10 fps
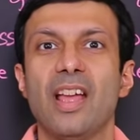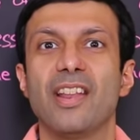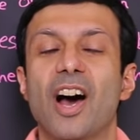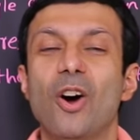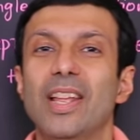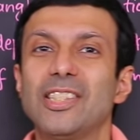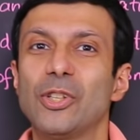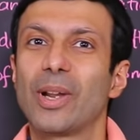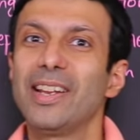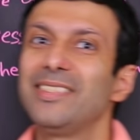Now let's
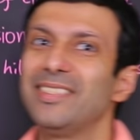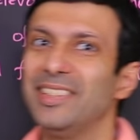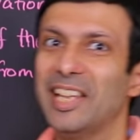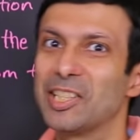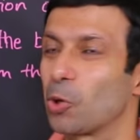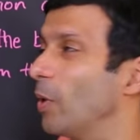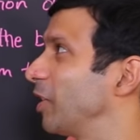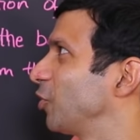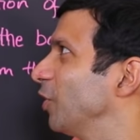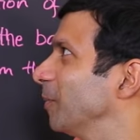look at this
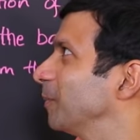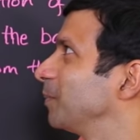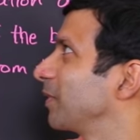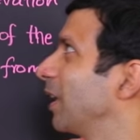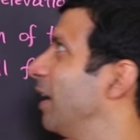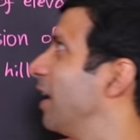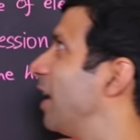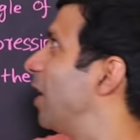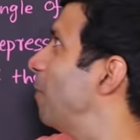question A